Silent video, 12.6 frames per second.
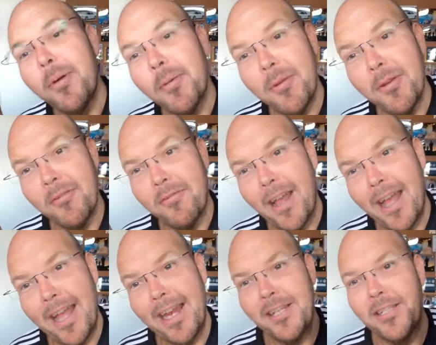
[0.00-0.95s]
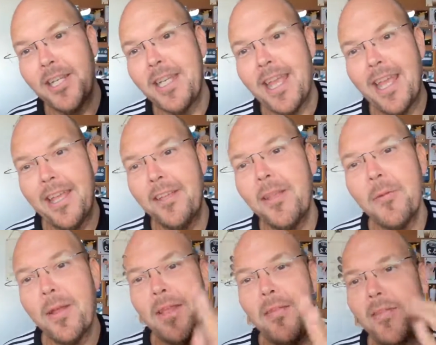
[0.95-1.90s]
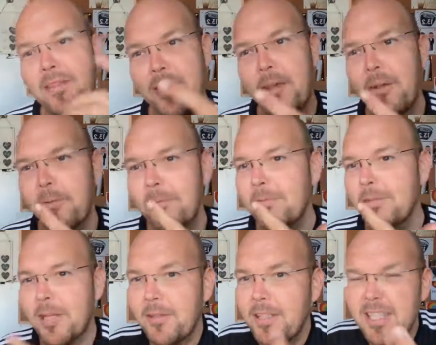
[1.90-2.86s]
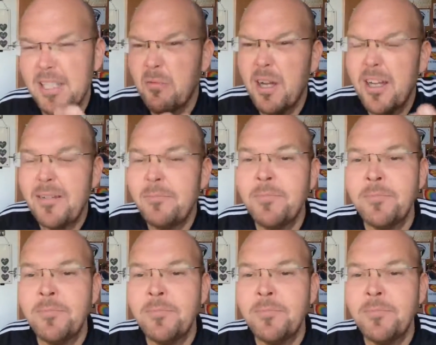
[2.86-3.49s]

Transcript: up your fat and actually get you in the zone. So this is why.